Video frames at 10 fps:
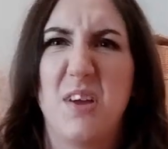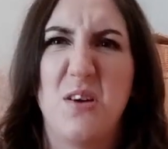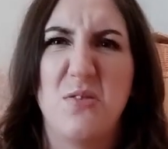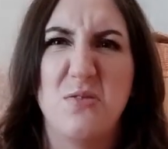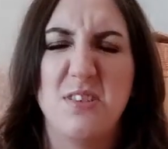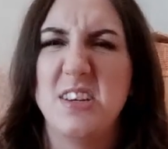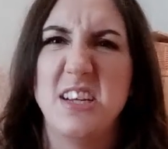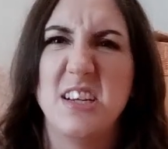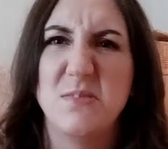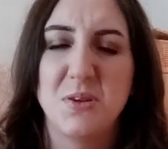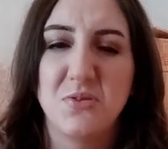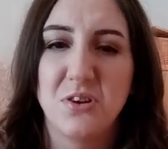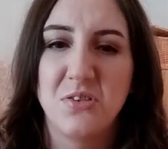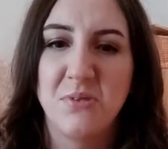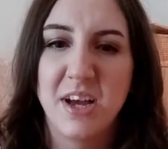old and needed to be
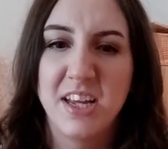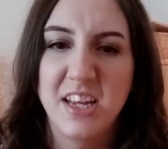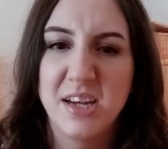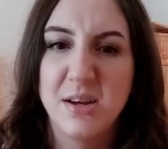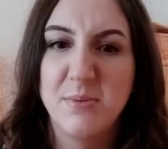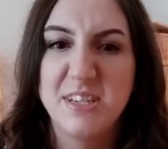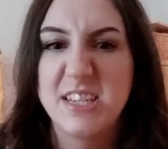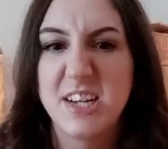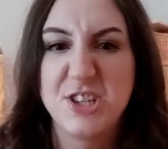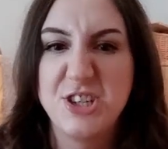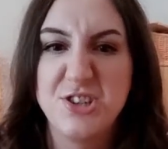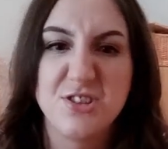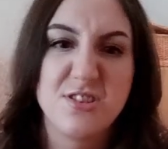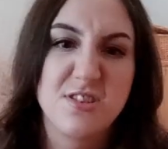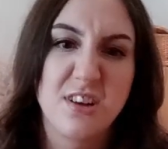thrown away, and it's actually
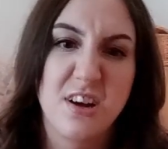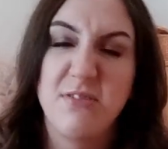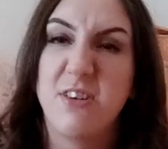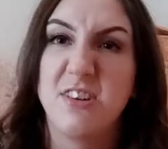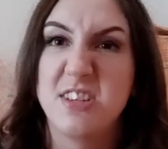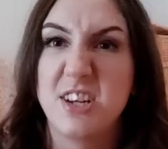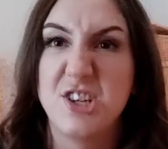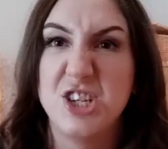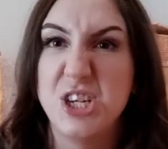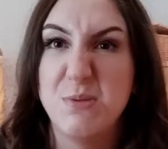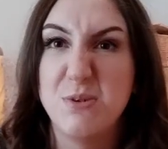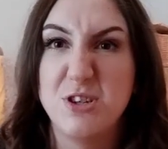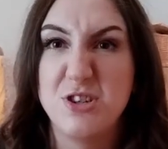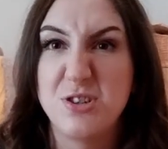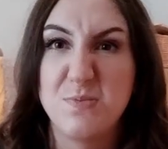just, I find it's actually cheaper
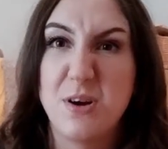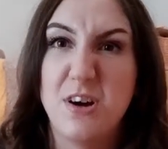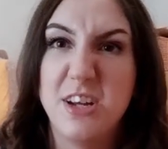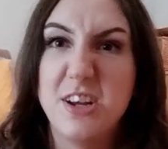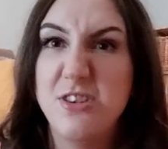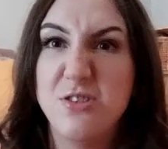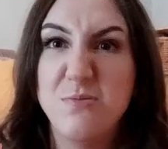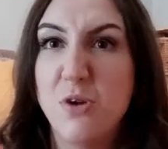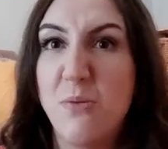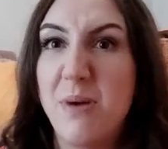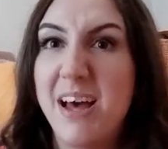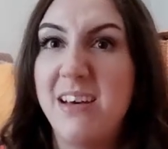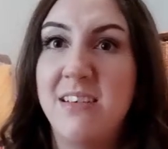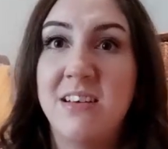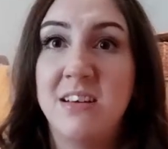to just buy a new mop
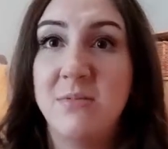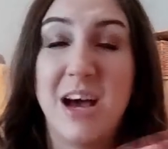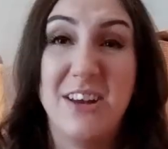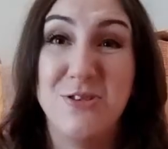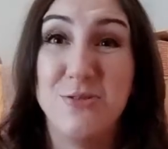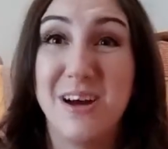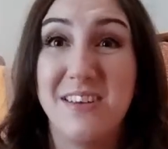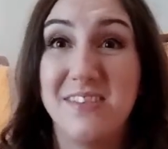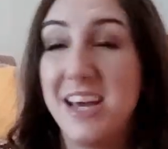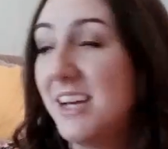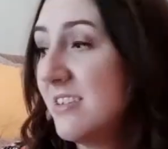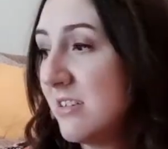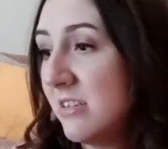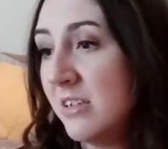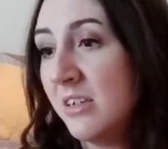handle and head.
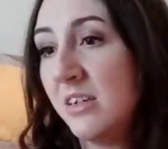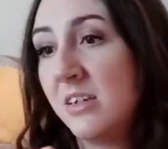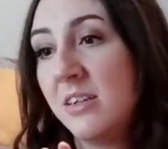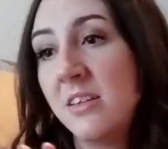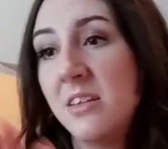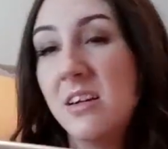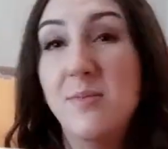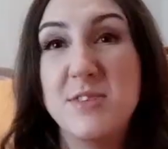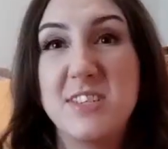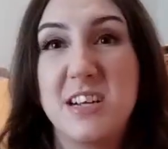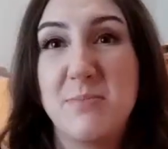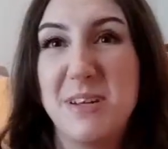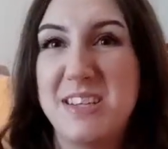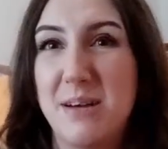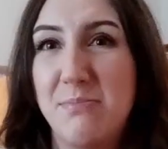And they're still a
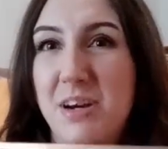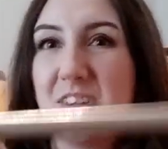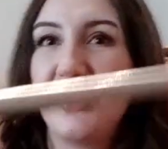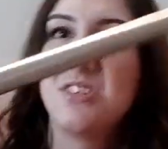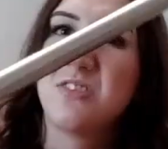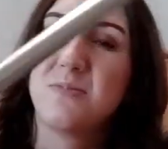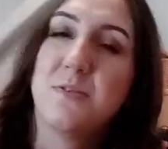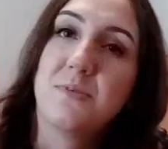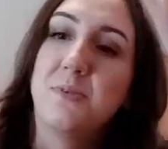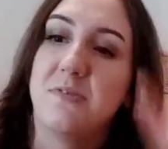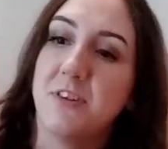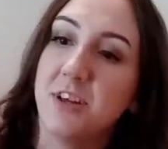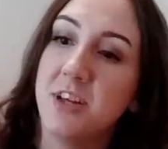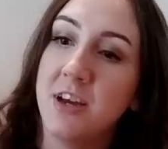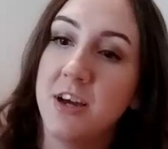bit damp actually, so it smells a bit
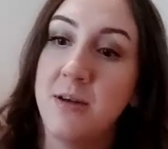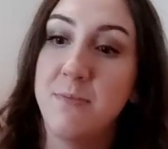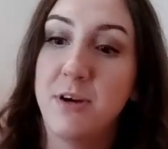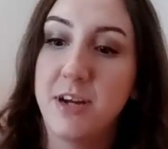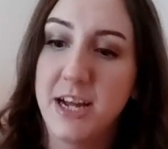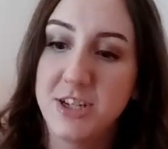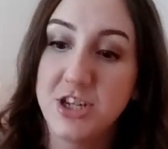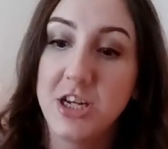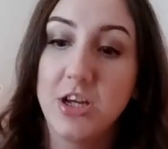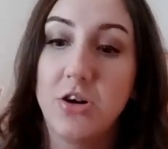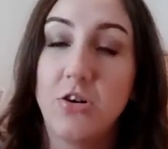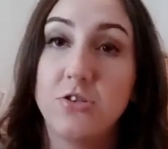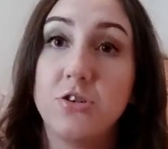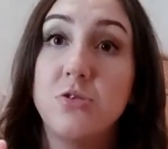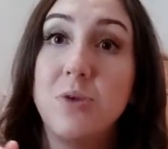funny, but I actually got
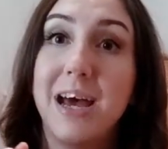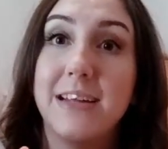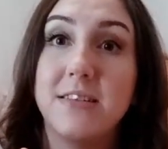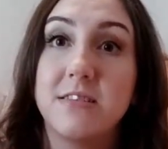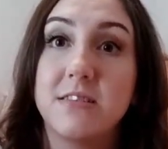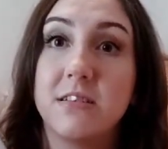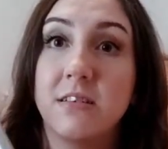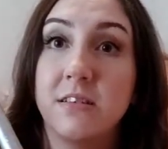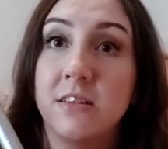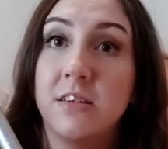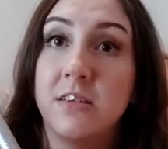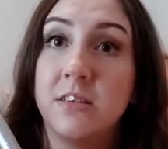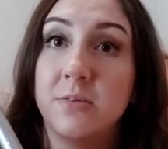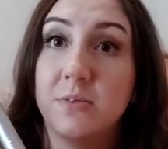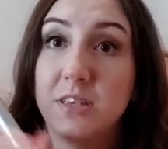2 heads
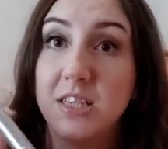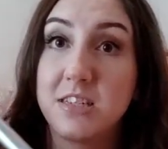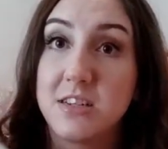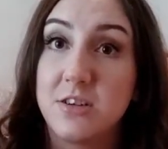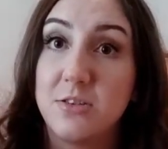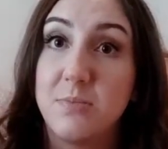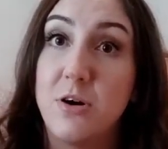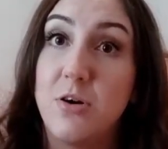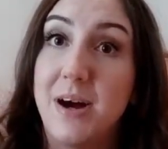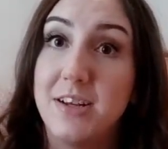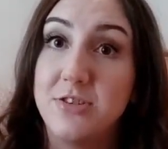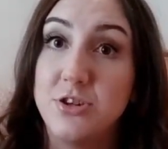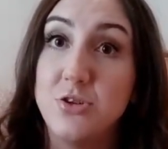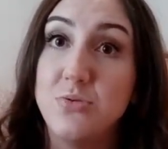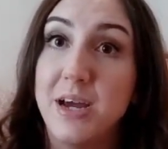with this. I got the pole and
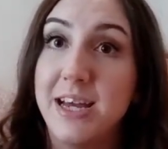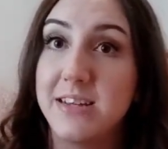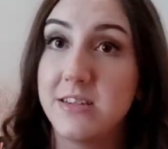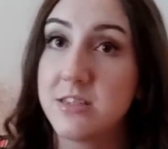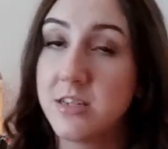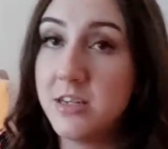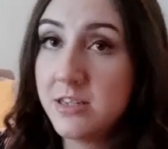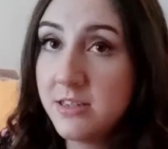2 heads,